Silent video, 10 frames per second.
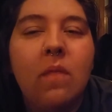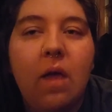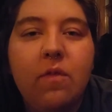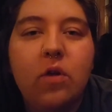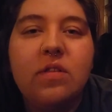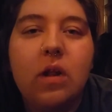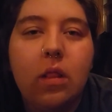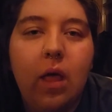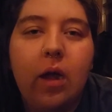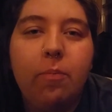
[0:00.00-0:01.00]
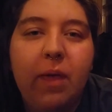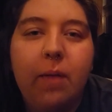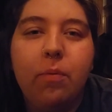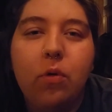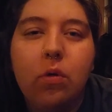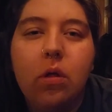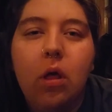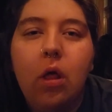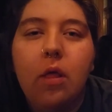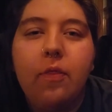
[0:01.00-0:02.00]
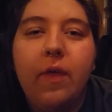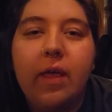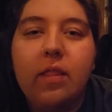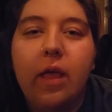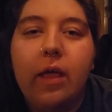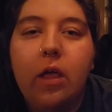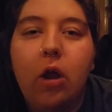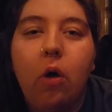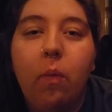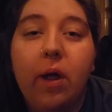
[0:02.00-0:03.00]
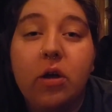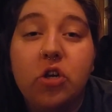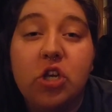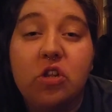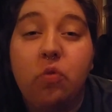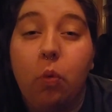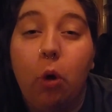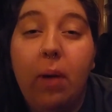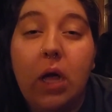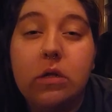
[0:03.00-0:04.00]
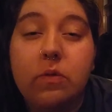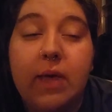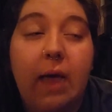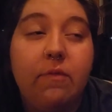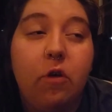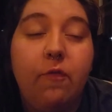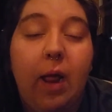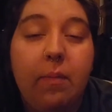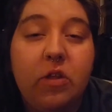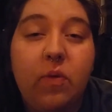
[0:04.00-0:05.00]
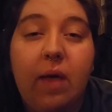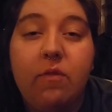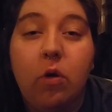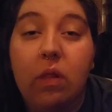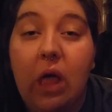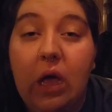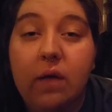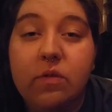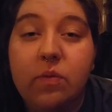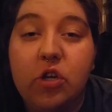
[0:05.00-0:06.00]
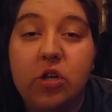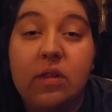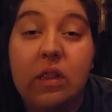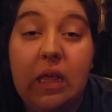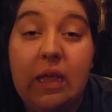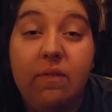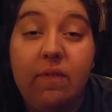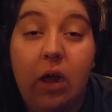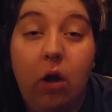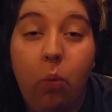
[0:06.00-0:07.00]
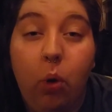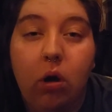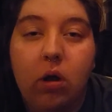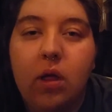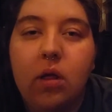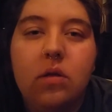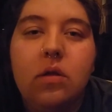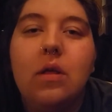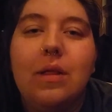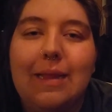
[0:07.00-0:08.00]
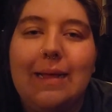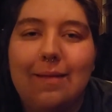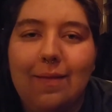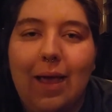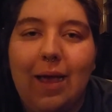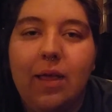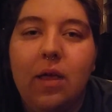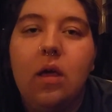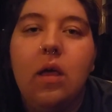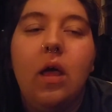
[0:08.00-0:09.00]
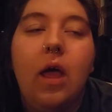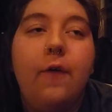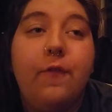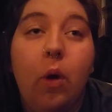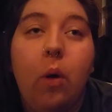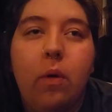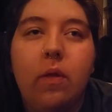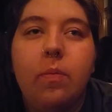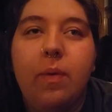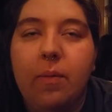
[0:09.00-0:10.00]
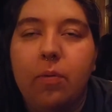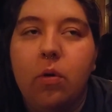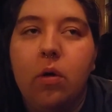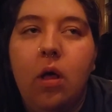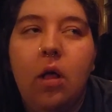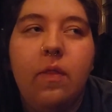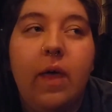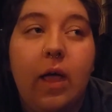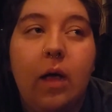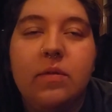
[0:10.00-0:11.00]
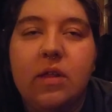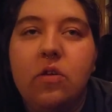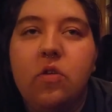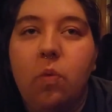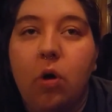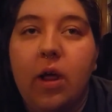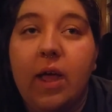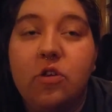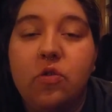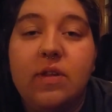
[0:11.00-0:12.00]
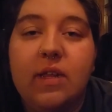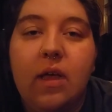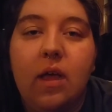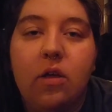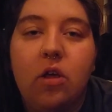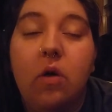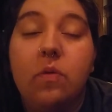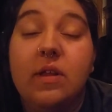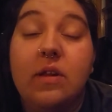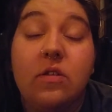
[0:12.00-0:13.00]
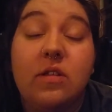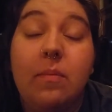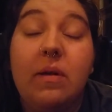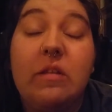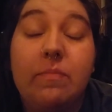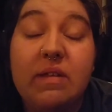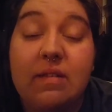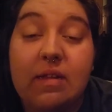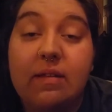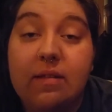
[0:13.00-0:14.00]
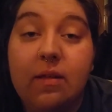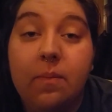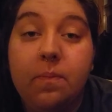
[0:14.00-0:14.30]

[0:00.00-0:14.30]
I've noticed that a lot of people think that, we're just robots. We have no families. We have no lives. We just live at our work. That's a lie. If you are one of the people that comes into work, as you see, it goes into somebody's business